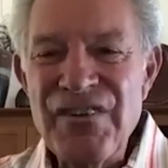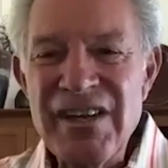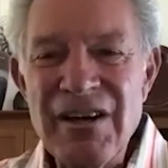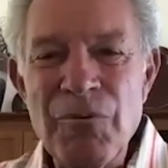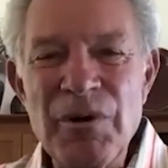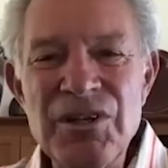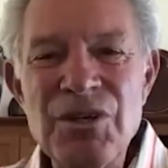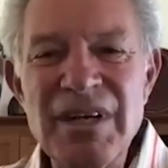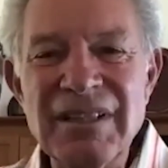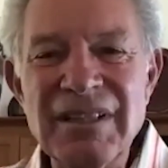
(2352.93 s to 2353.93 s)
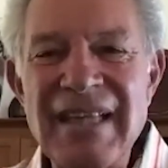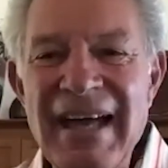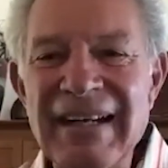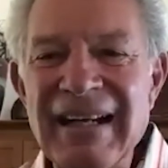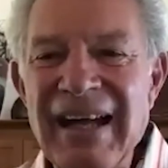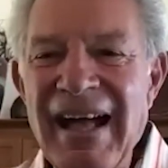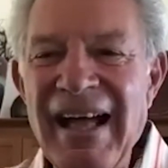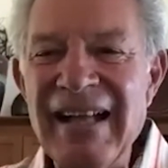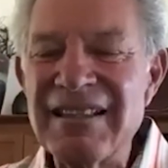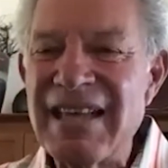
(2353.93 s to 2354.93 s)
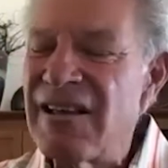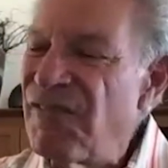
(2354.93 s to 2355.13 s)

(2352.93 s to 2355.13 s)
When you hit that contest, how do you feel?